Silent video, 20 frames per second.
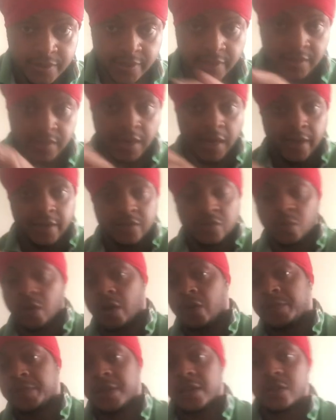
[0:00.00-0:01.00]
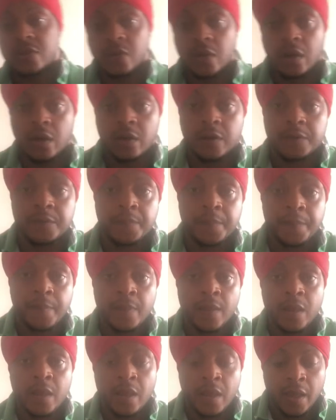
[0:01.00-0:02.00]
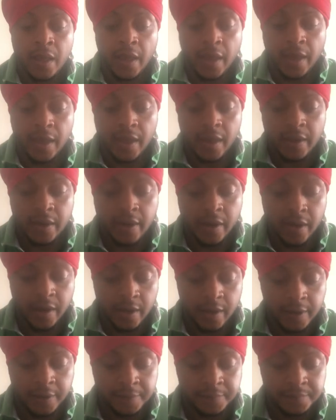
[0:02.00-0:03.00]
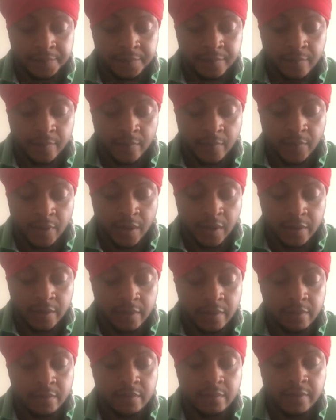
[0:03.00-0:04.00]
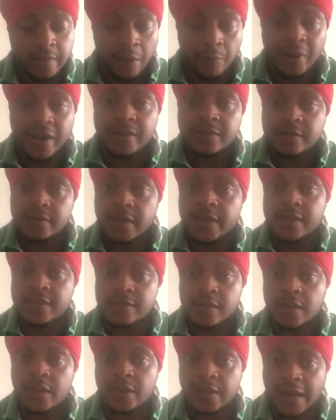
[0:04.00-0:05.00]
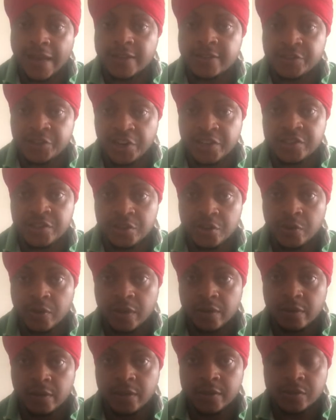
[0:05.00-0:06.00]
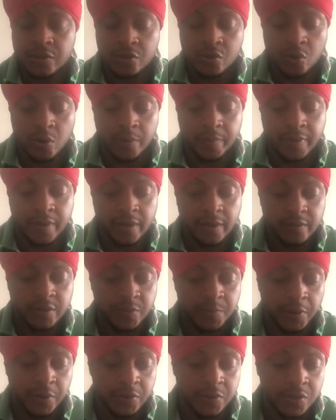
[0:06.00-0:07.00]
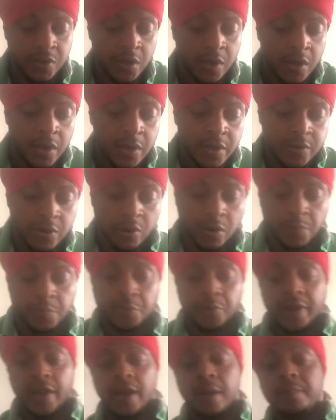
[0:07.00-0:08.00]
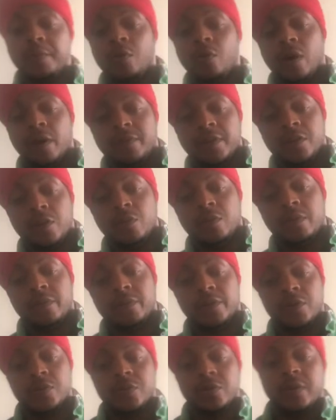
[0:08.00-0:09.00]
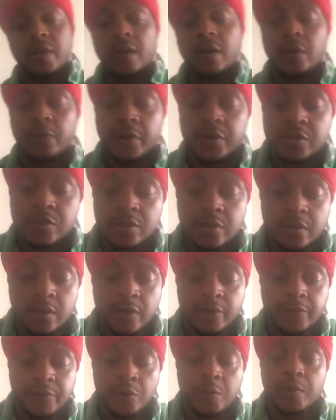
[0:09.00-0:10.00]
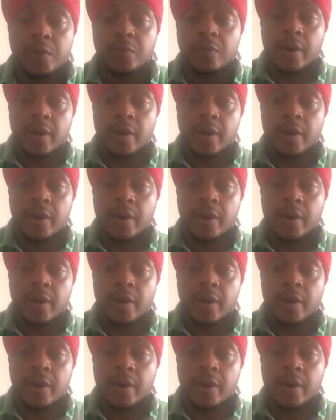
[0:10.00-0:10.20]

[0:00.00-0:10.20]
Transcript: 6, 9, 12 minutes long. And that way it's easy to digest and you can listen to them in spurts. So the preamble of the Universal Declaration of Human